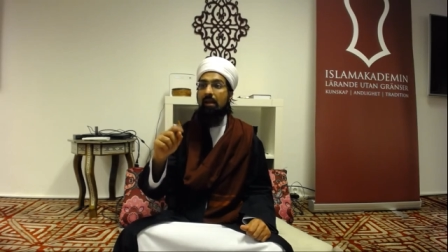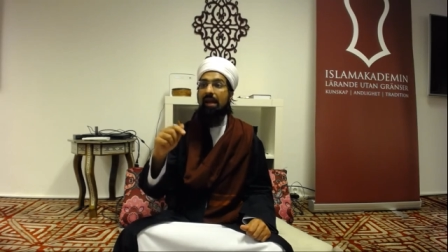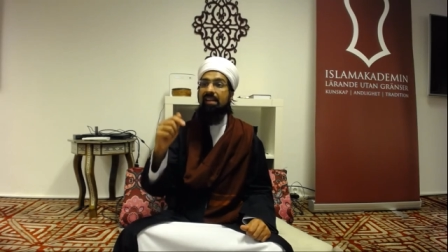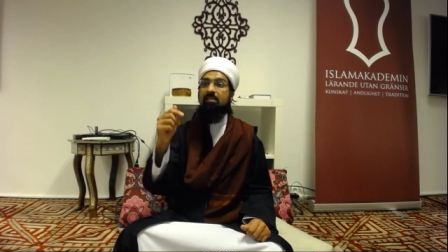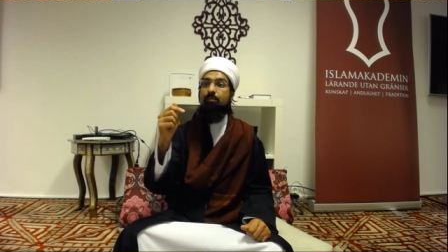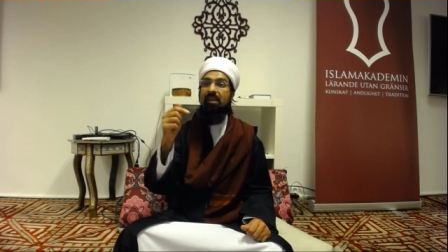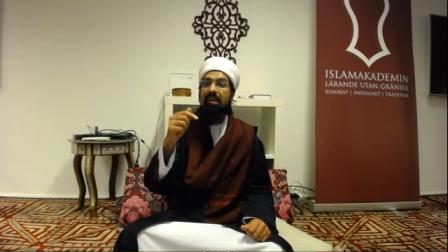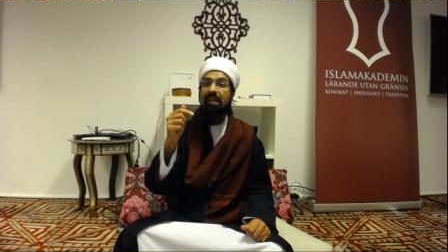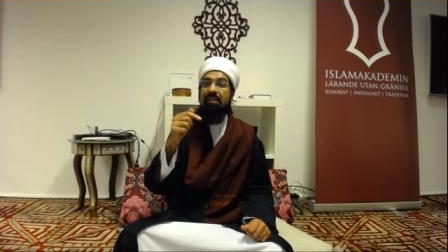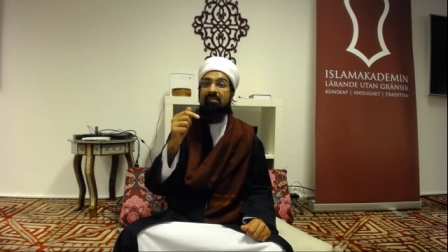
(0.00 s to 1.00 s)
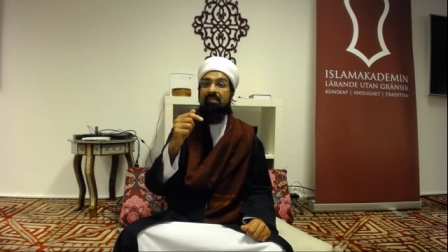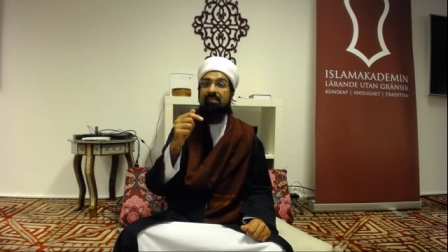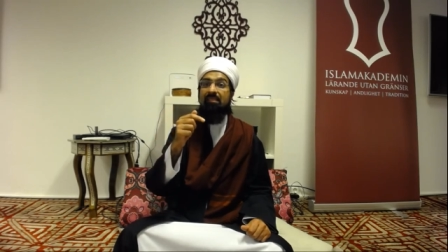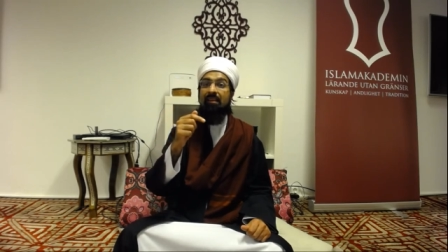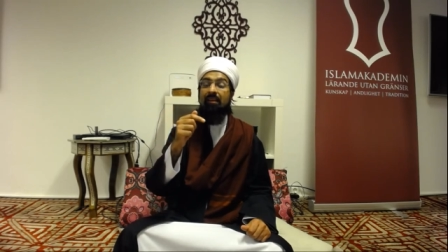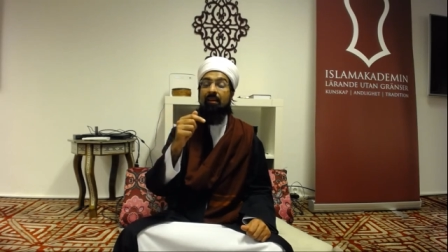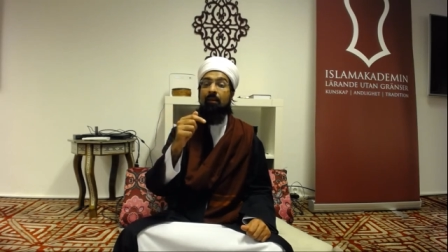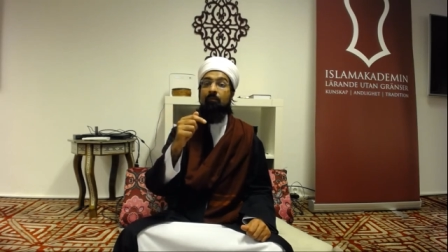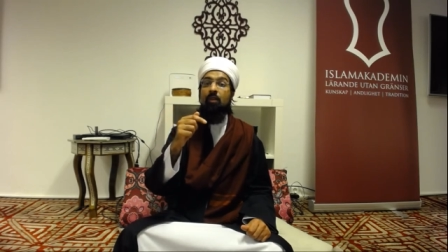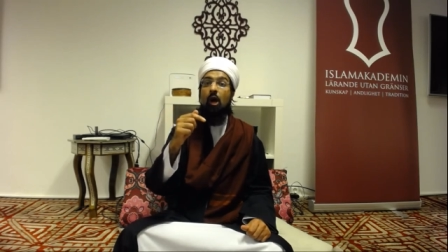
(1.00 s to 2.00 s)
It's been existing
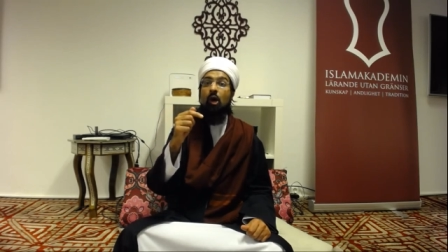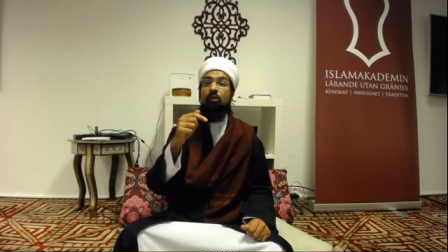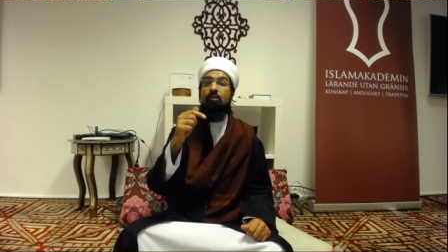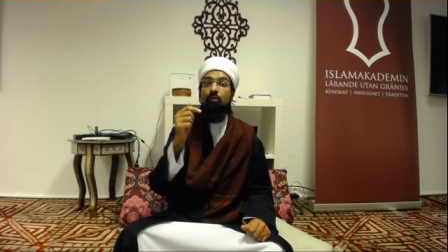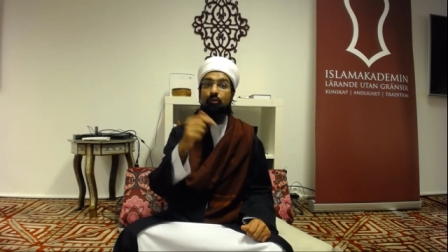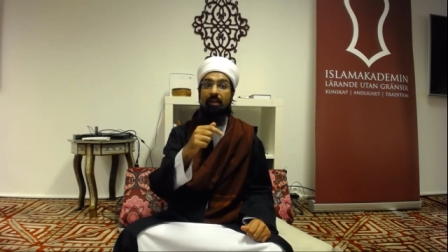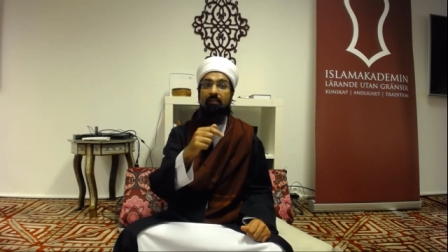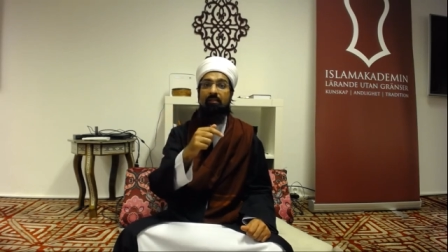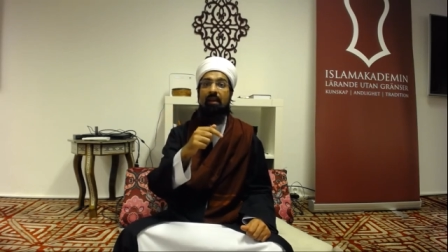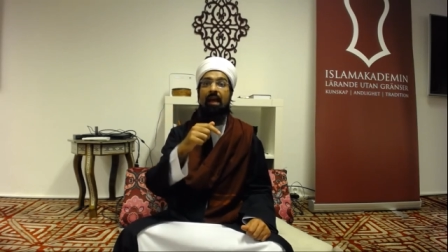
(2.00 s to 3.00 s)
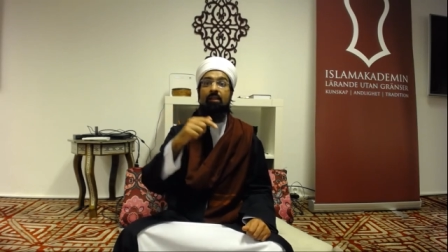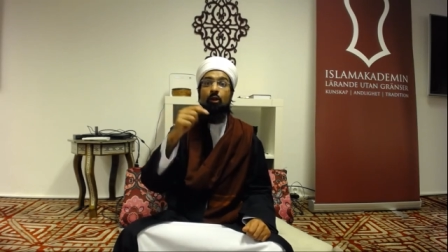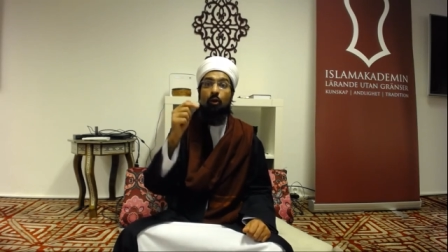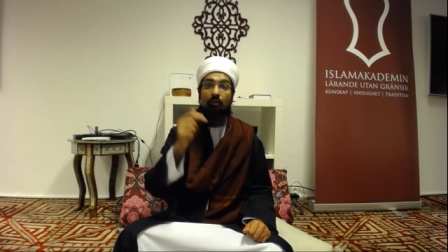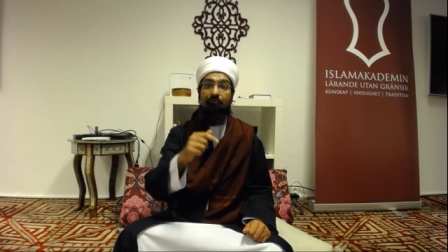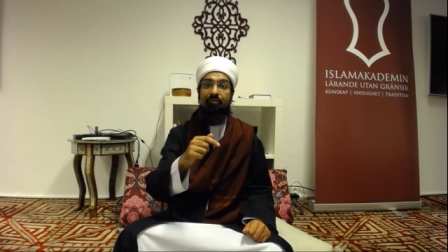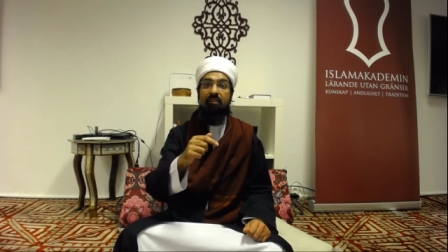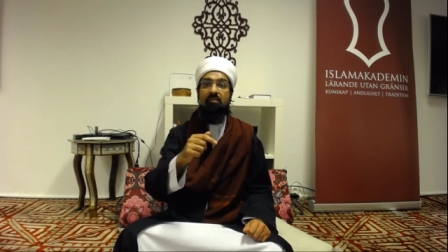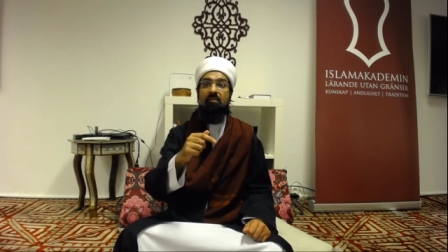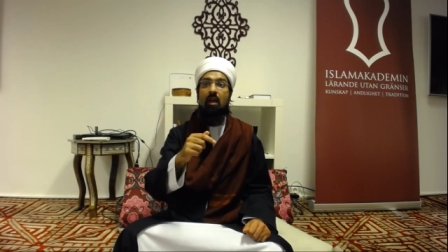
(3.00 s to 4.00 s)
on the strength and the
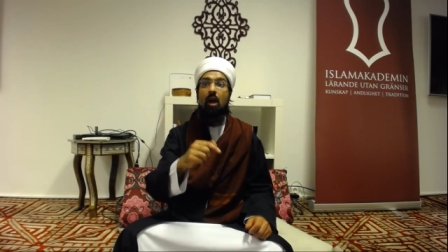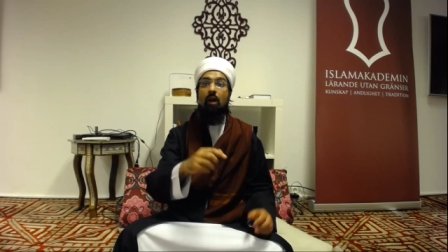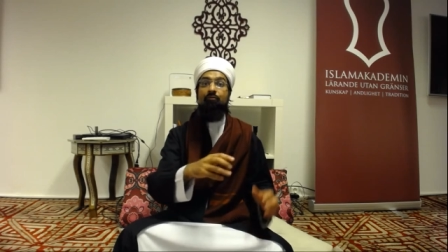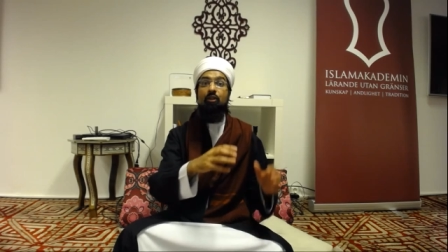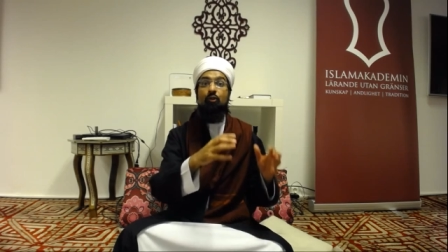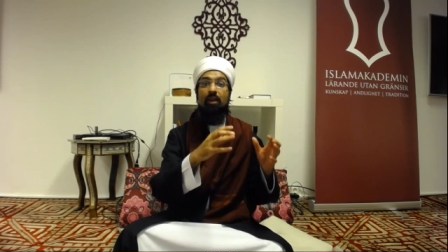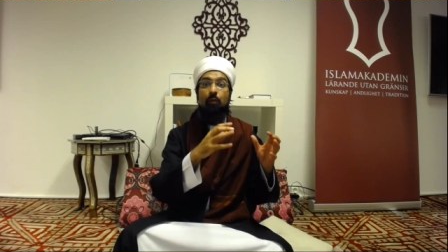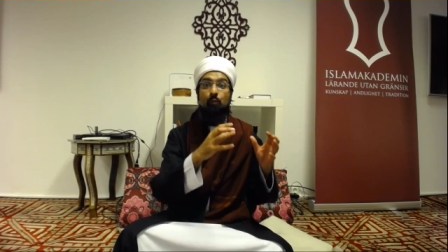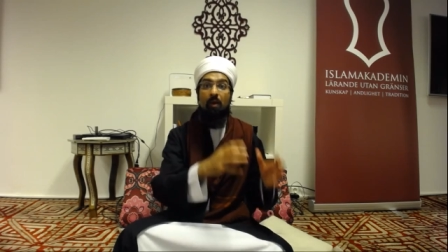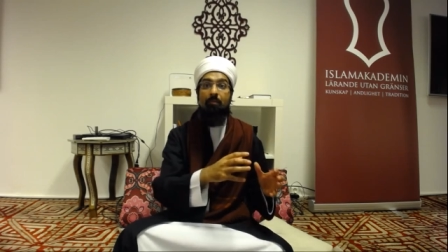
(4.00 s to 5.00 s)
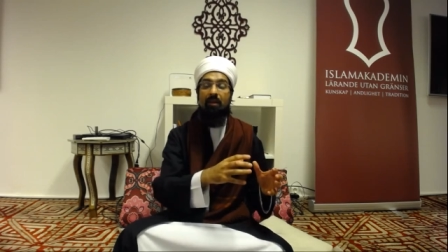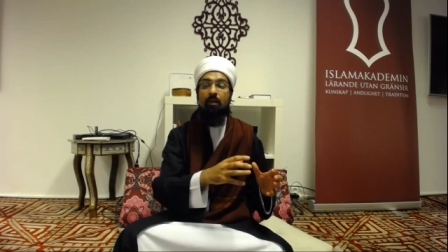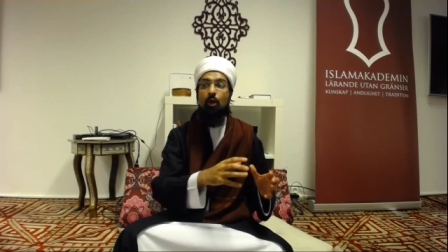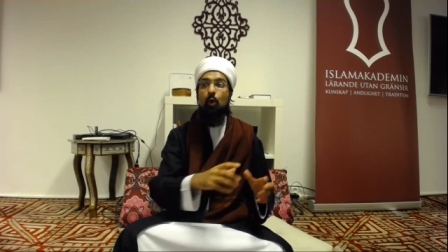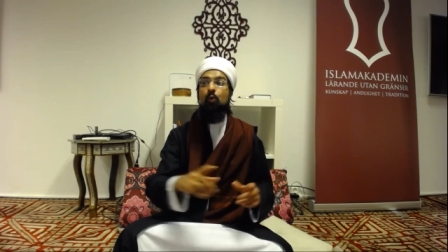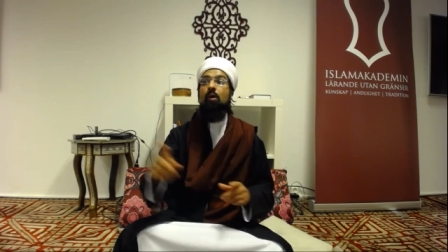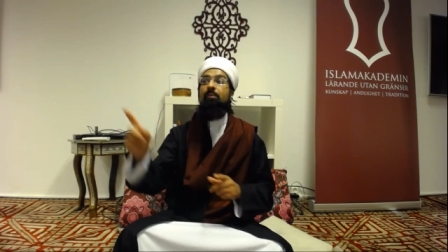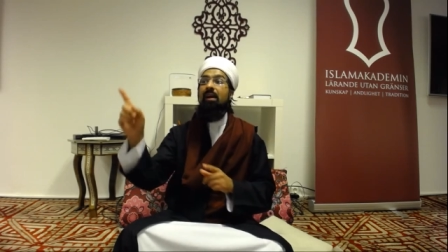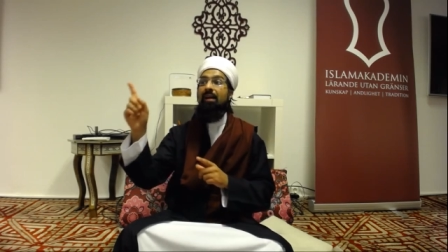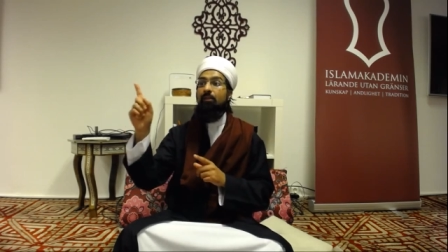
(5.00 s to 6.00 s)
confidence of the great women who were
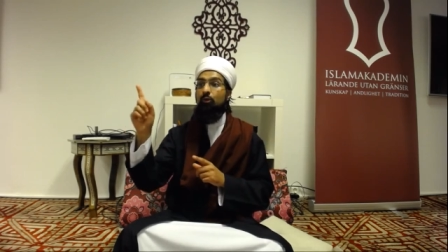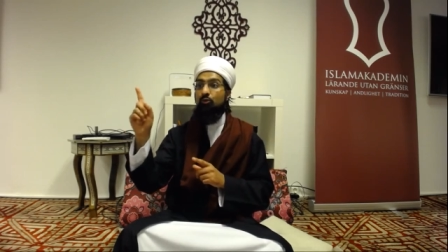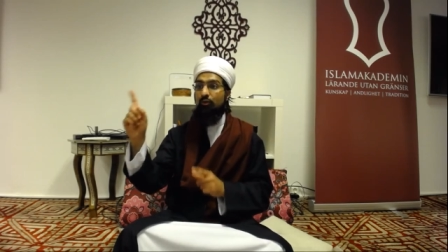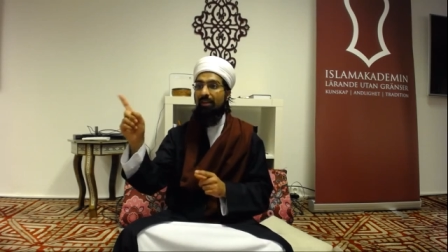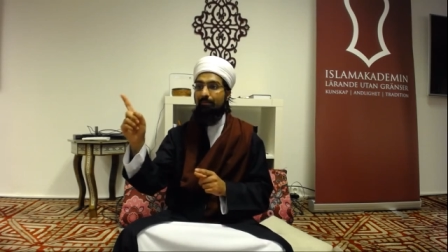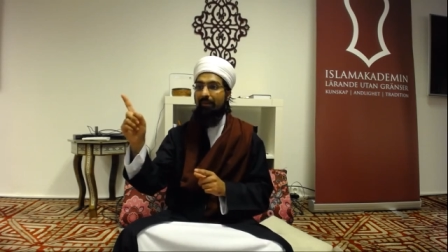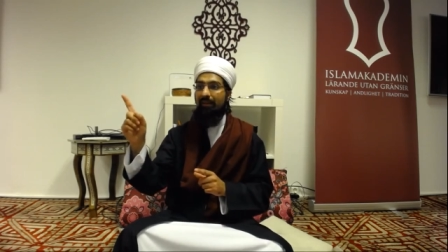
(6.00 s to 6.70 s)
behind those great men.